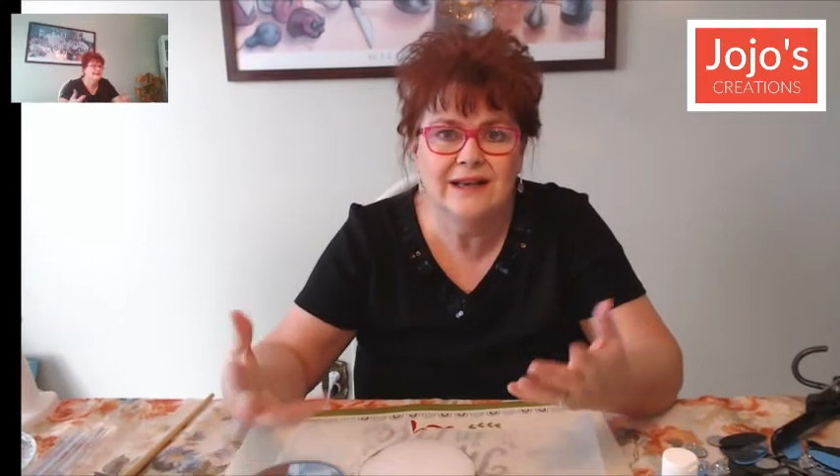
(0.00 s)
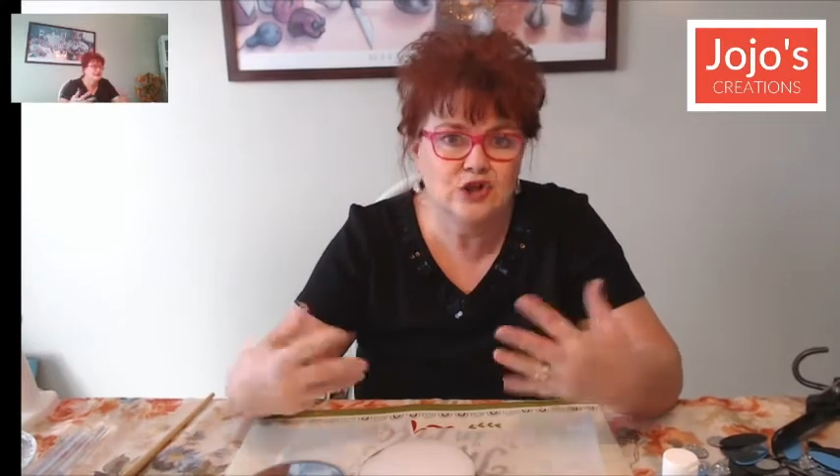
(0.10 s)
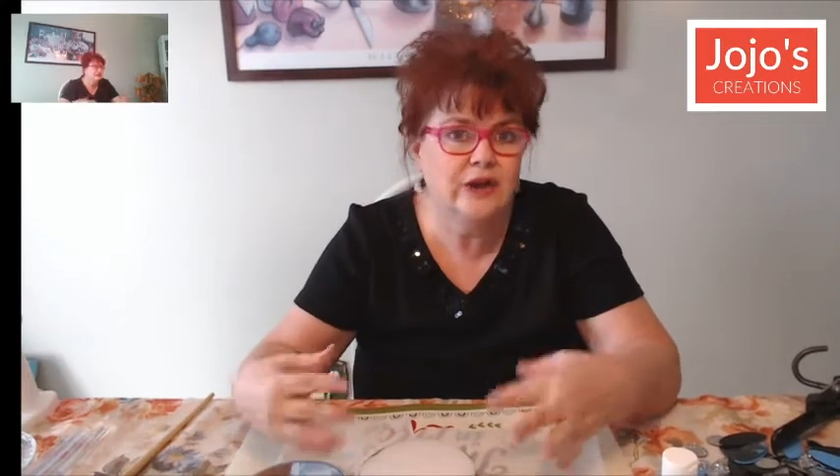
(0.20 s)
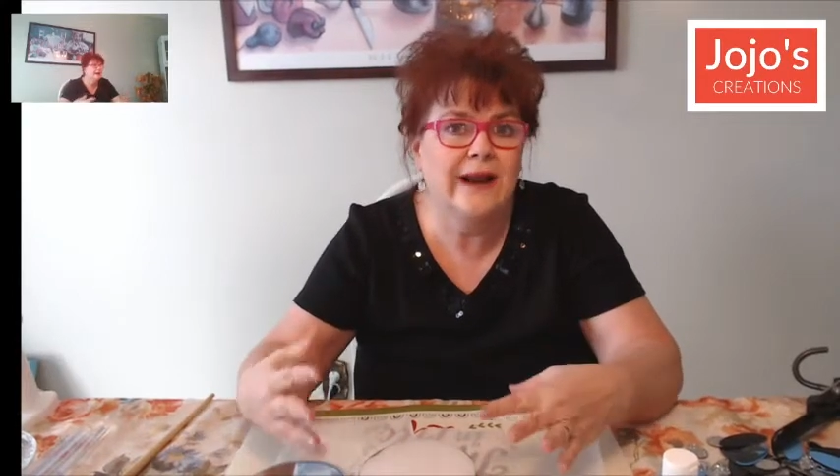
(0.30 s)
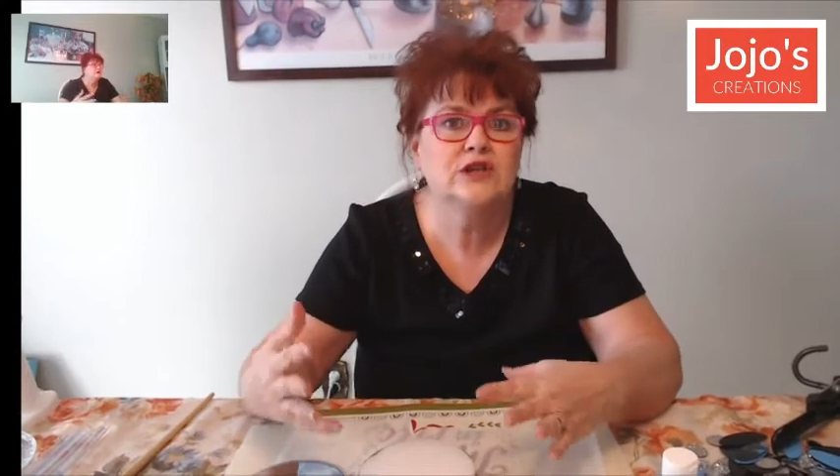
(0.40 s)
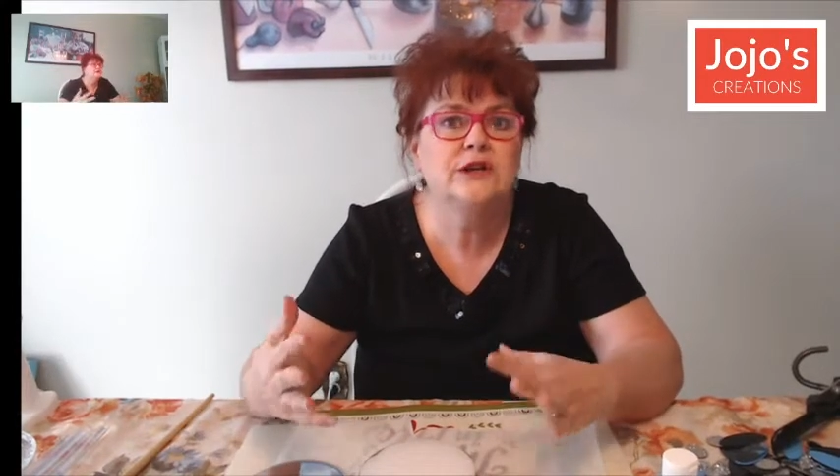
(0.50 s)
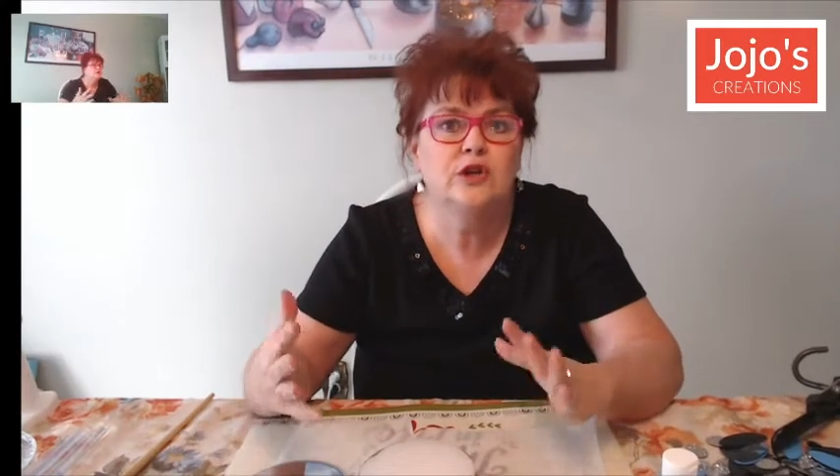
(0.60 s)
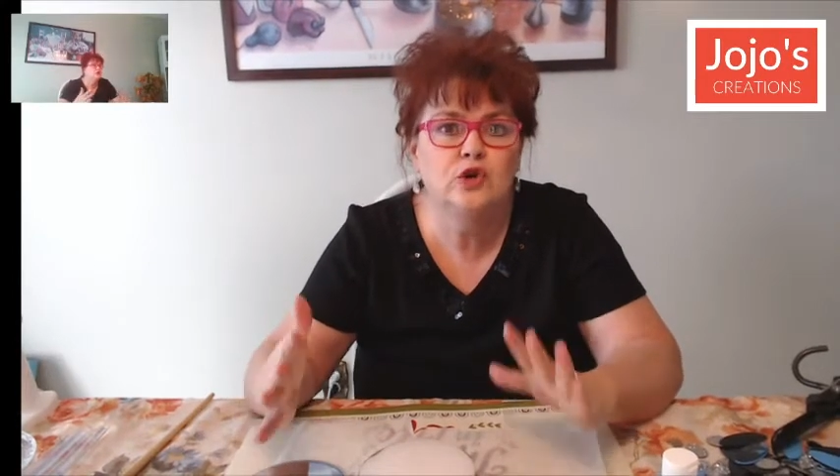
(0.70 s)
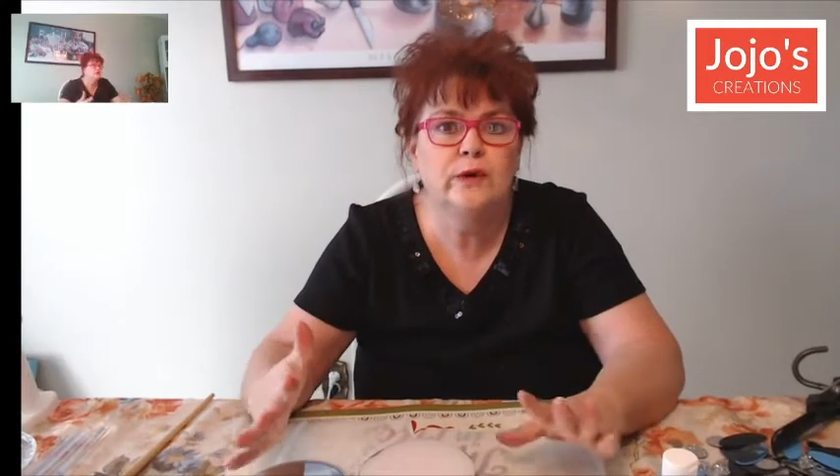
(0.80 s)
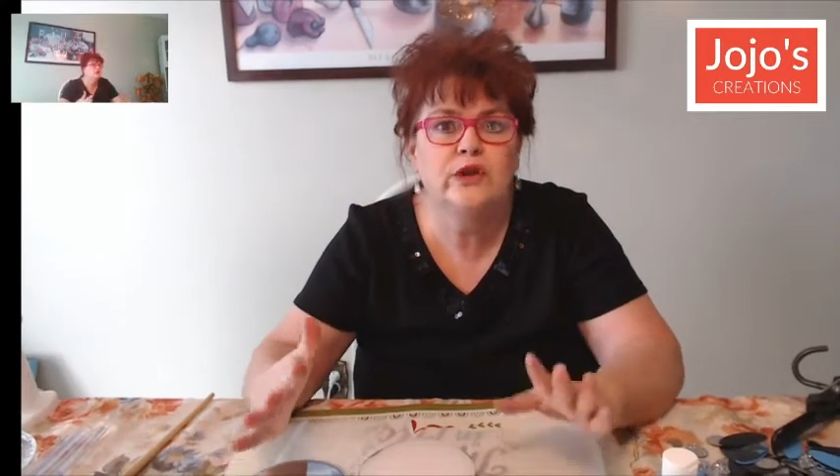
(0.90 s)
that you can actually
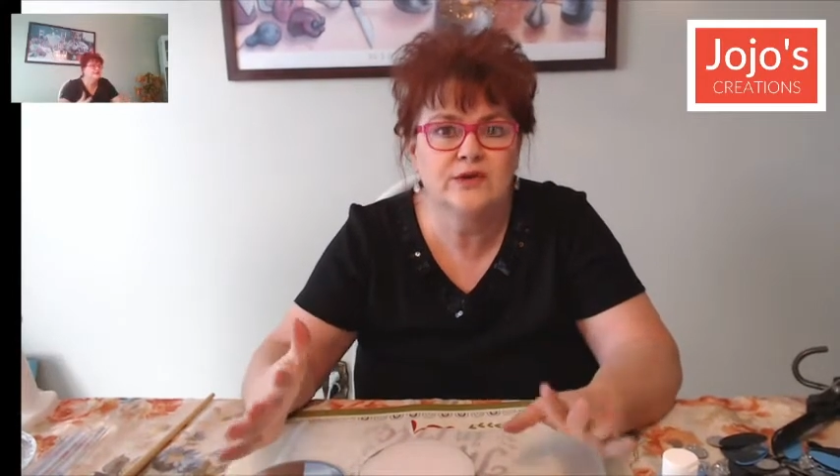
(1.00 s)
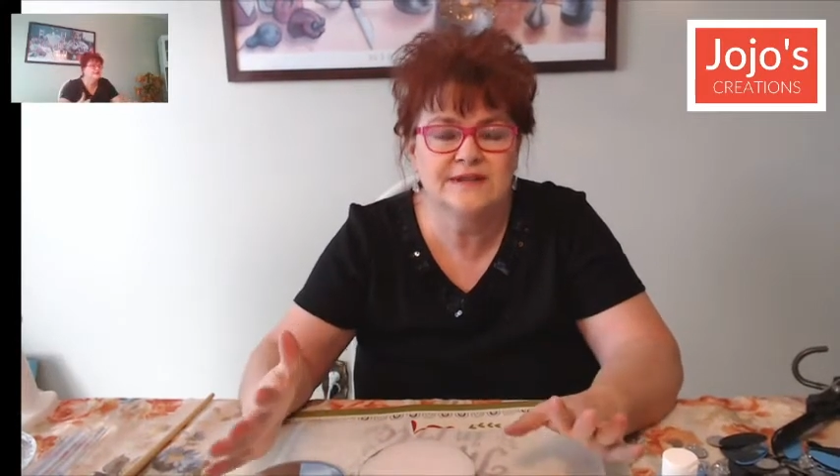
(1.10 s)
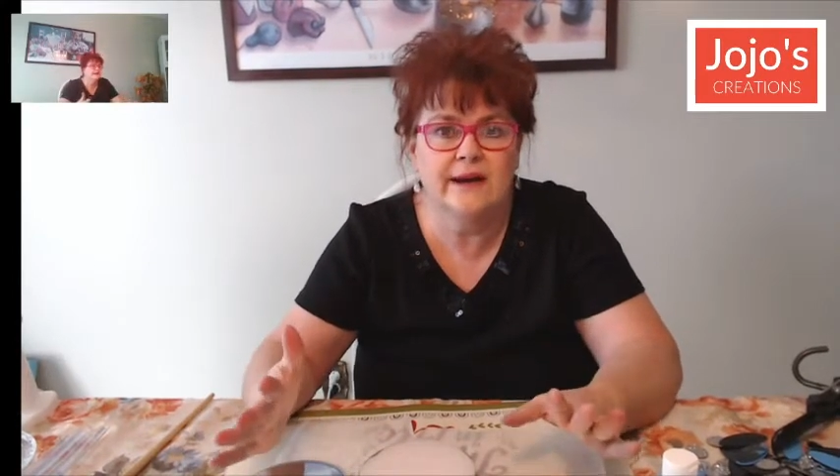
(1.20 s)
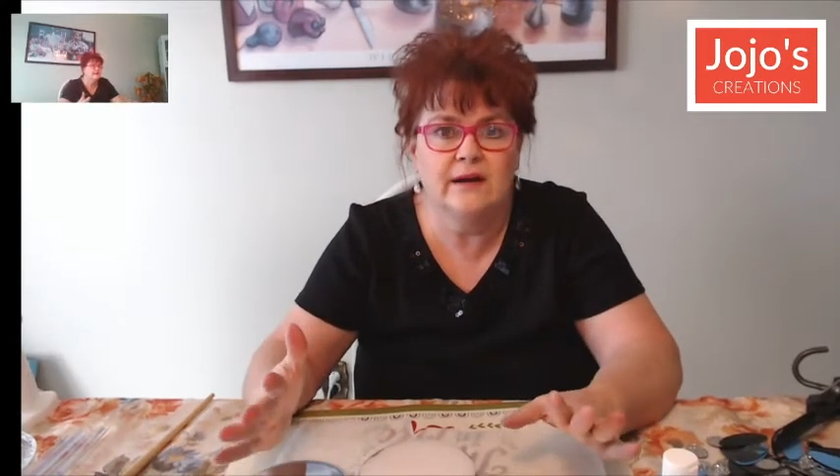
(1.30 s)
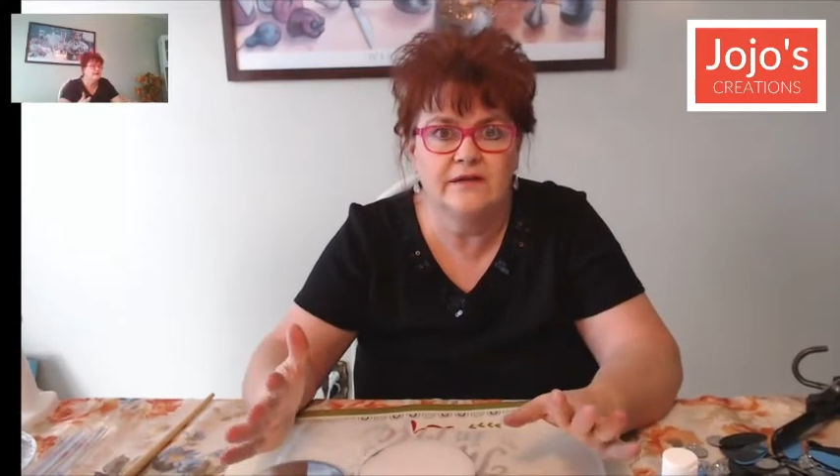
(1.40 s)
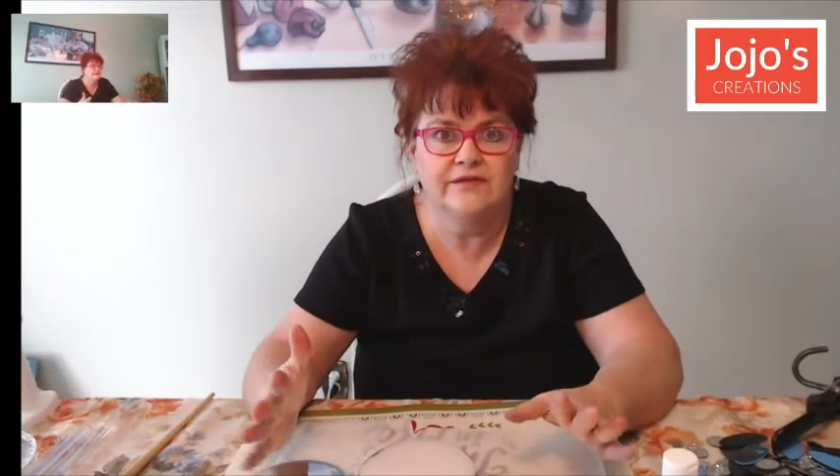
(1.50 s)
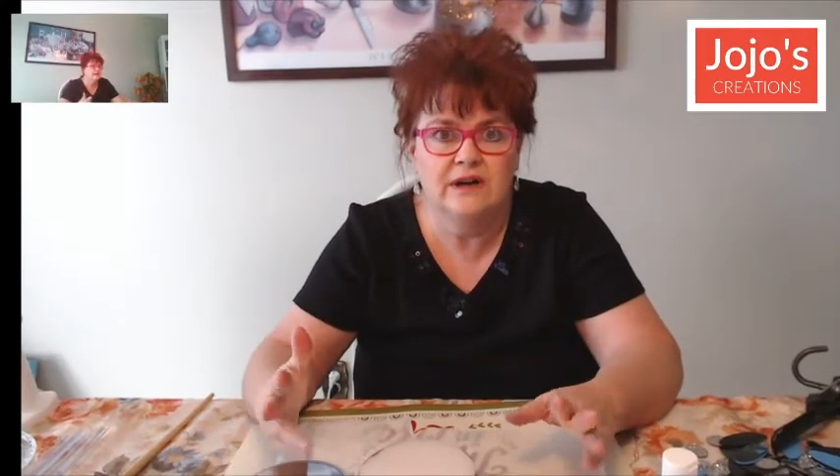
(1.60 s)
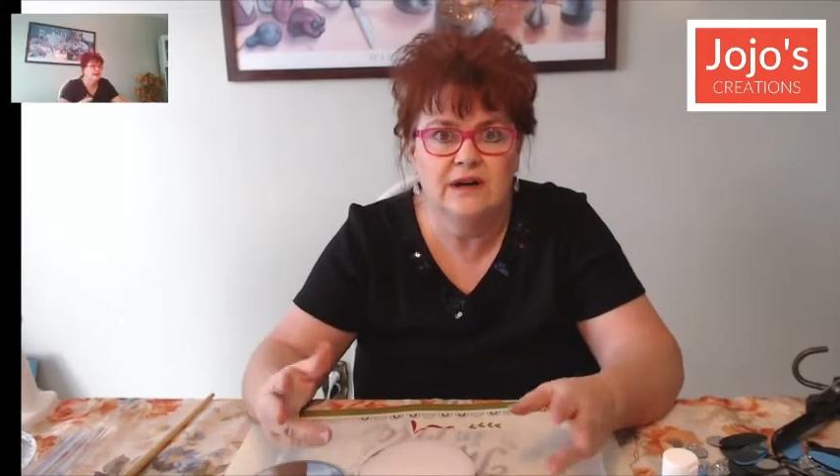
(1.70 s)
do it yourself.